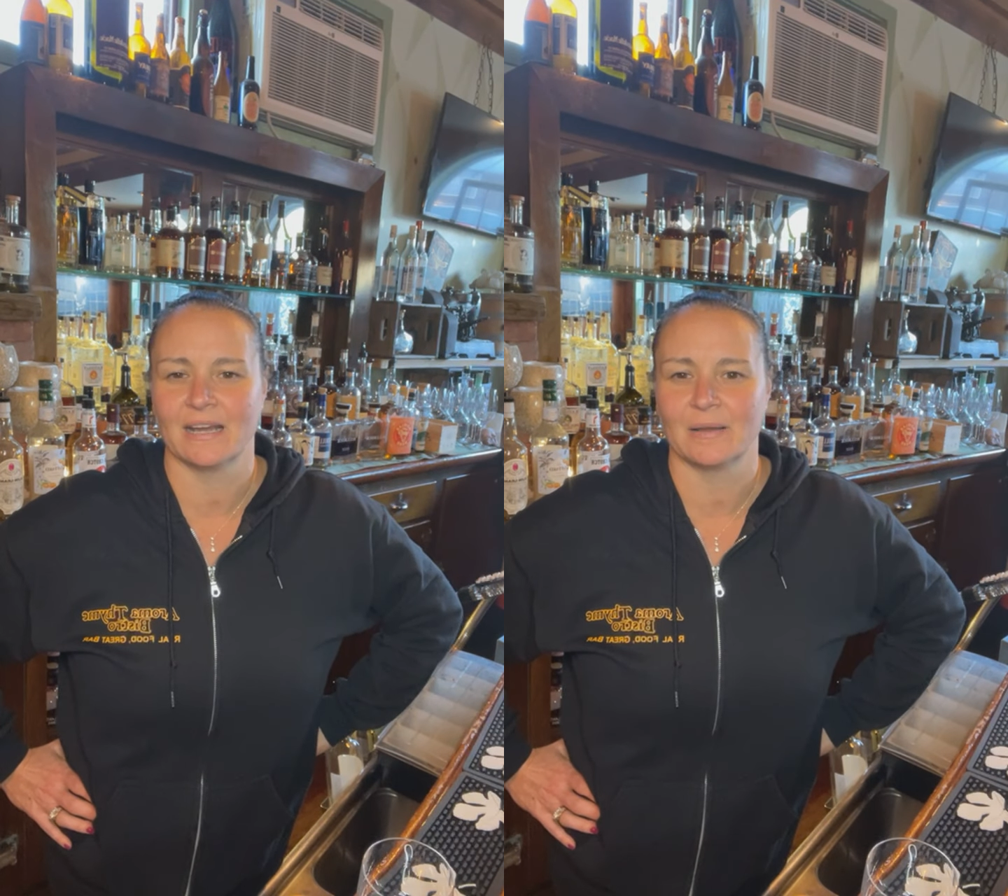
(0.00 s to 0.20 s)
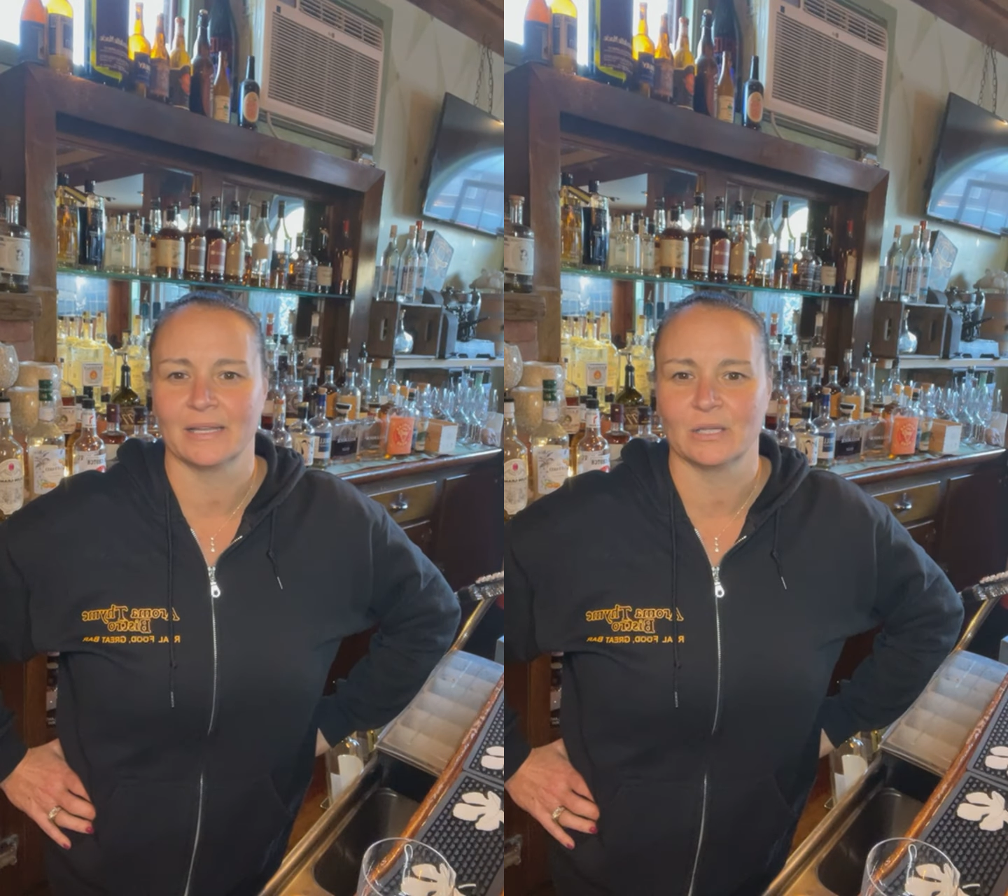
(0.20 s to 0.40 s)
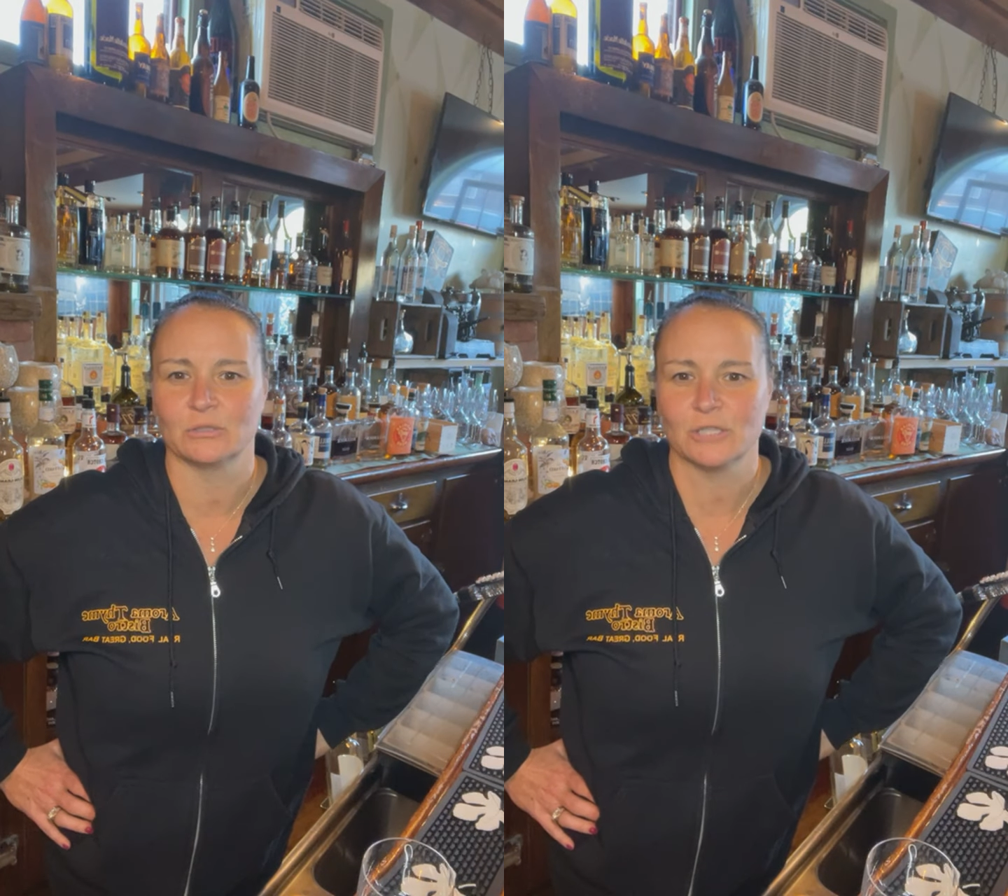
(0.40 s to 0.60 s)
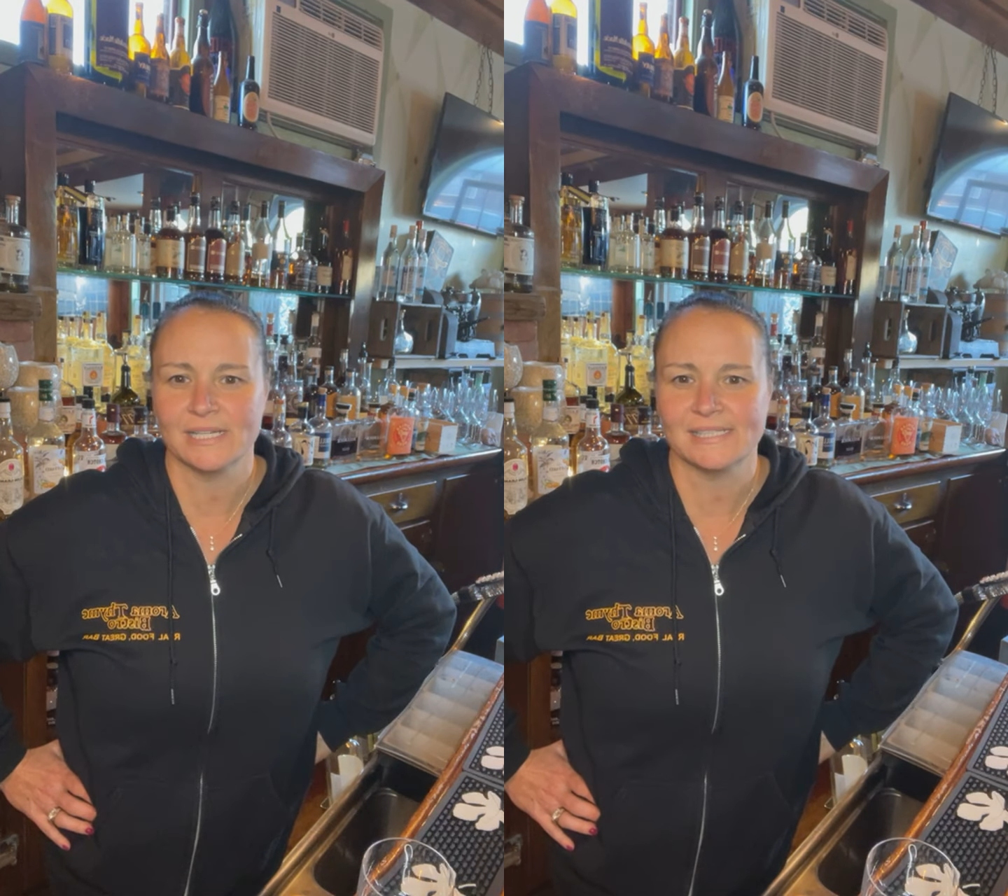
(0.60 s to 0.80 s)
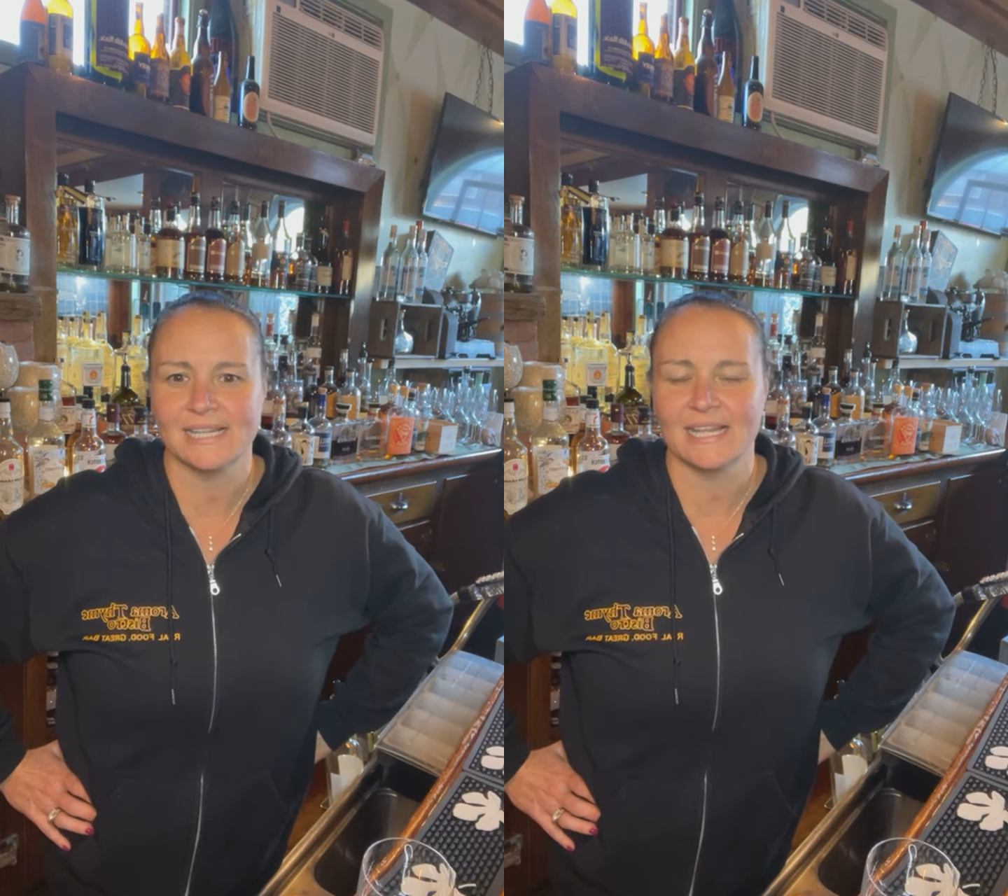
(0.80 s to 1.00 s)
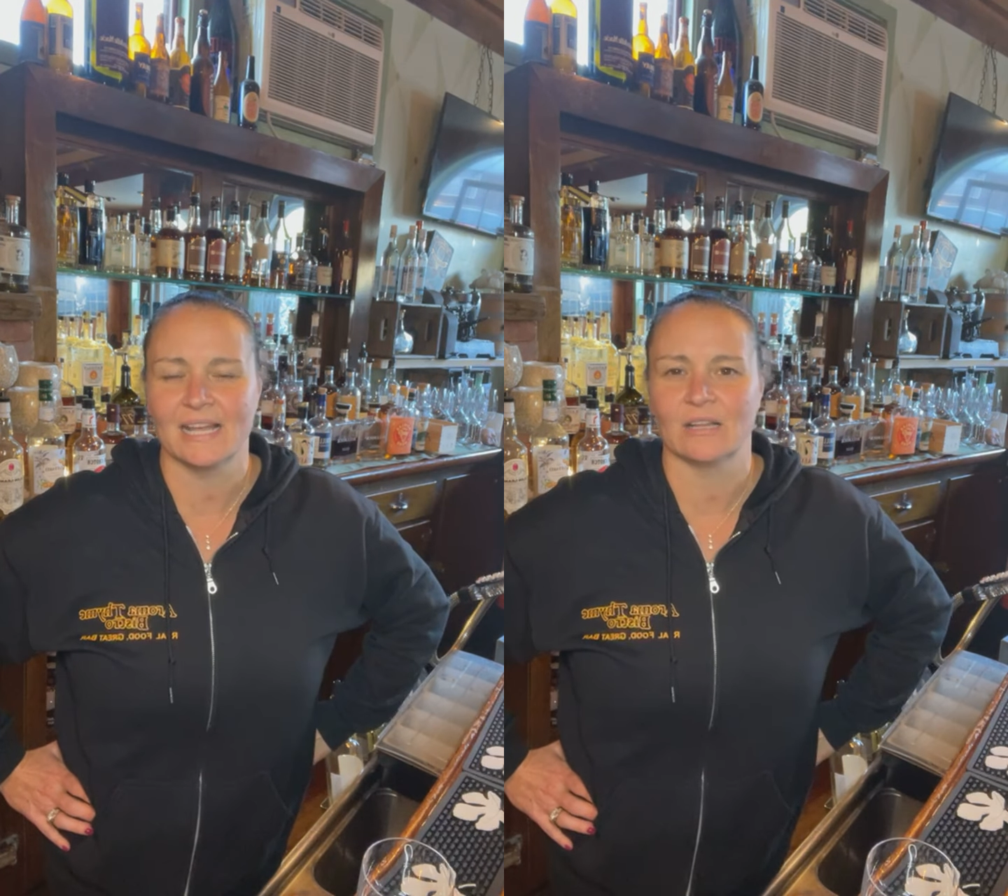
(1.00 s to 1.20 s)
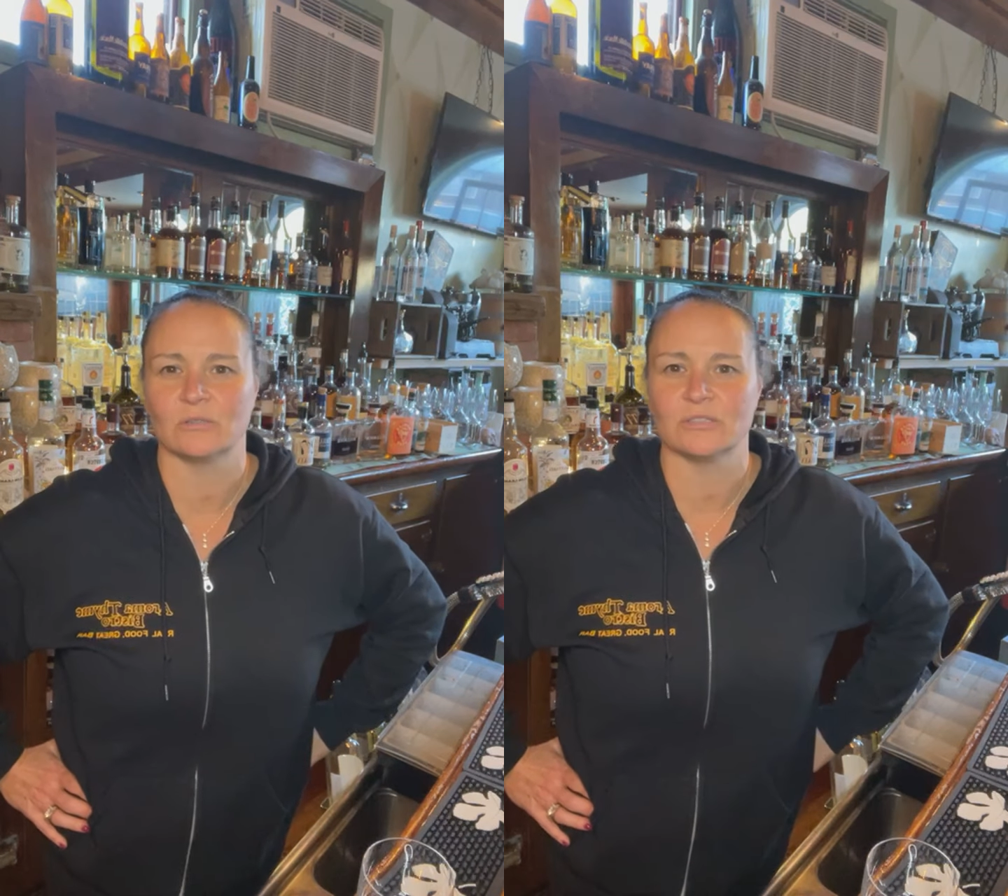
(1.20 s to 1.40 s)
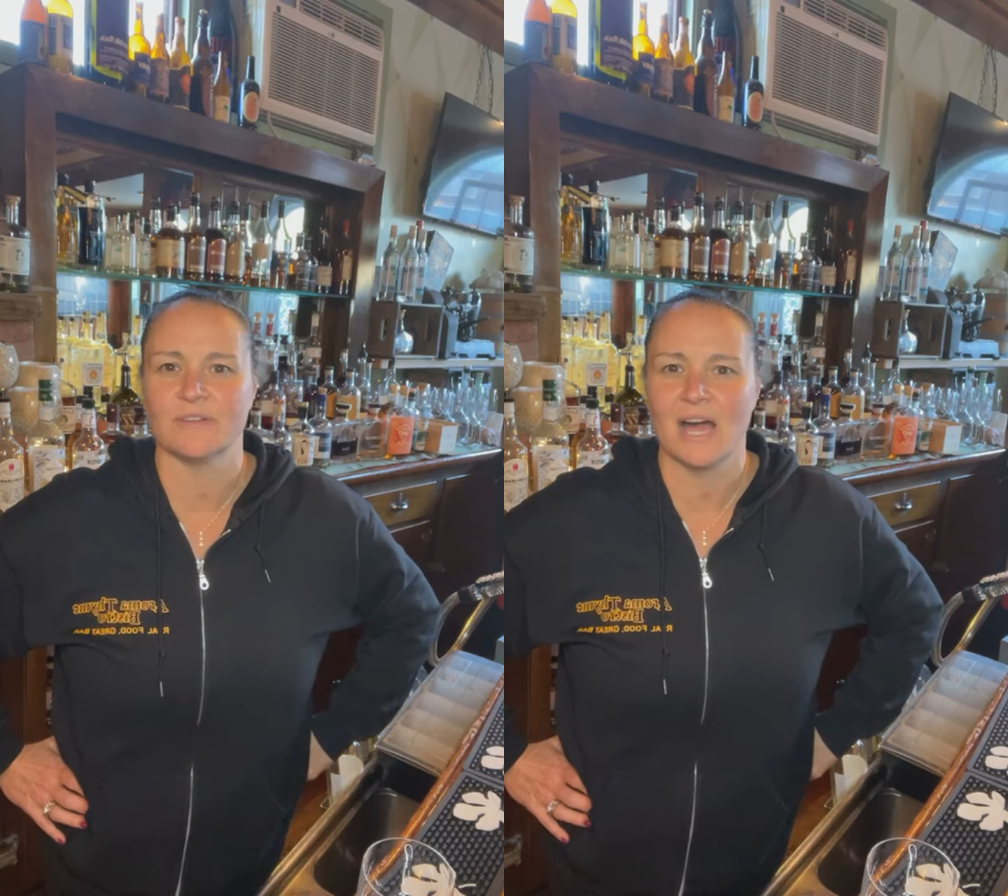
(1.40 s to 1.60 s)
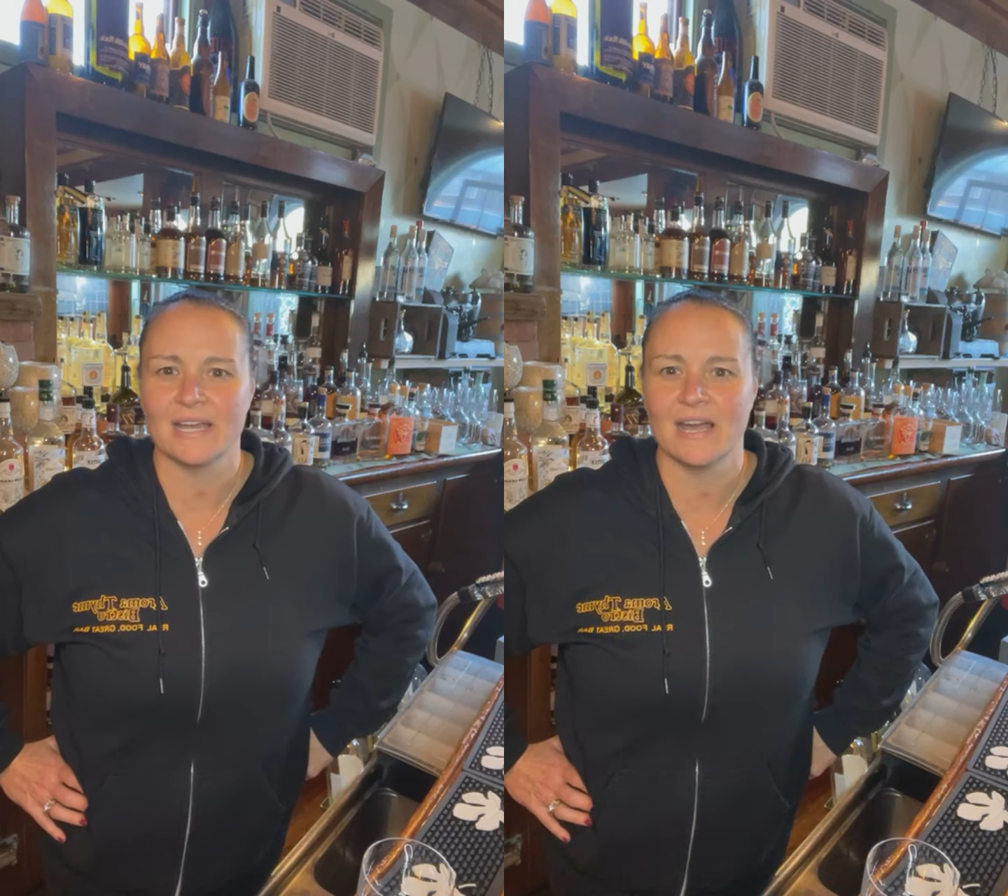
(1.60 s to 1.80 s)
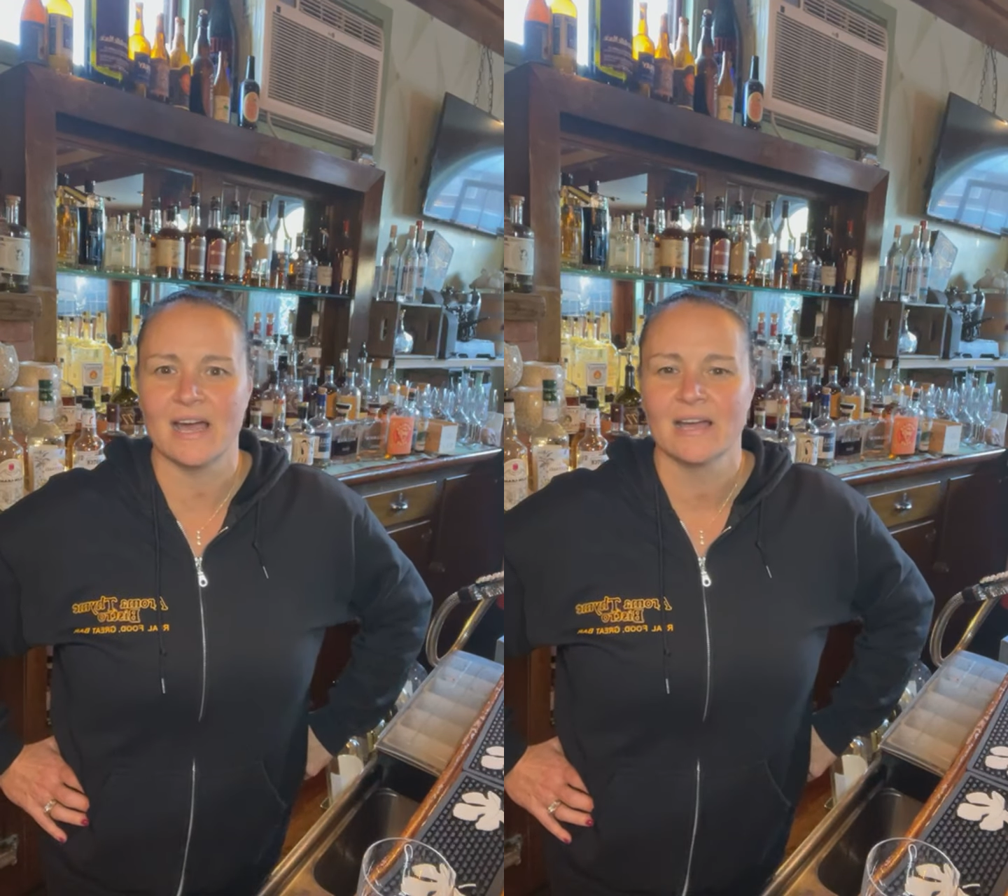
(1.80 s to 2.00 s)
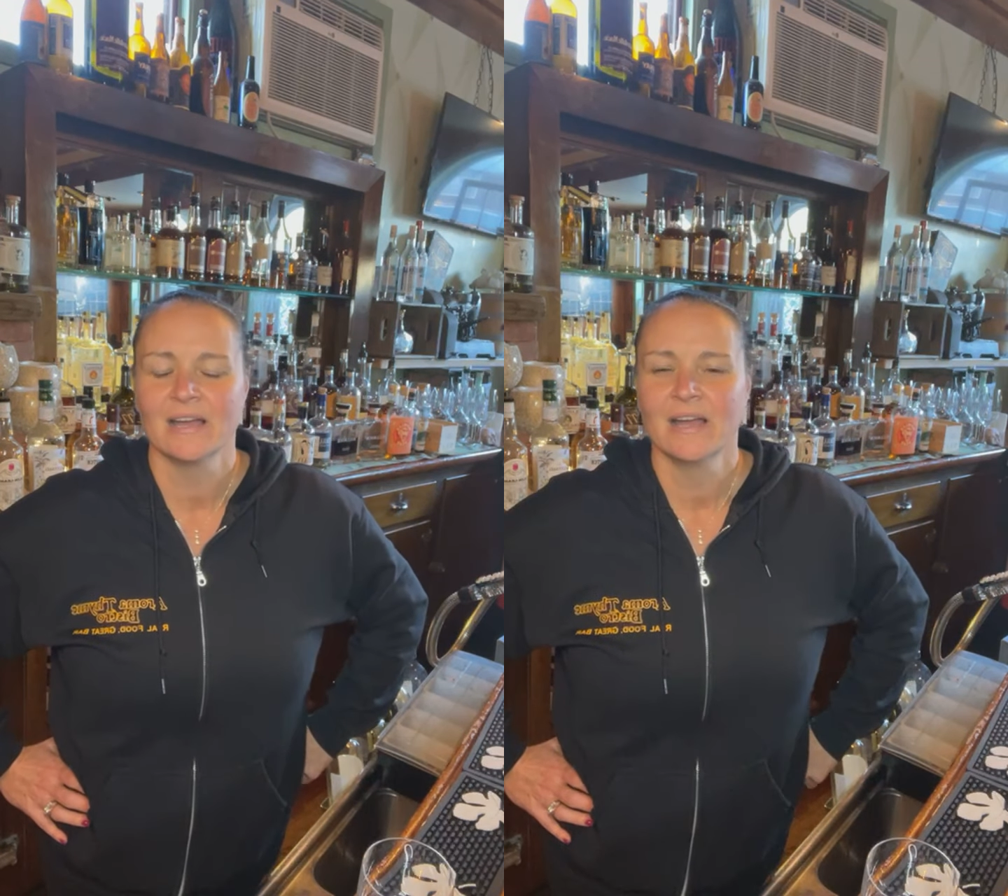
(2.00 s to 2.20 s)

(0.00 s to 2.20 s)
Uh, hello, Tracy. Hello, Giovanna.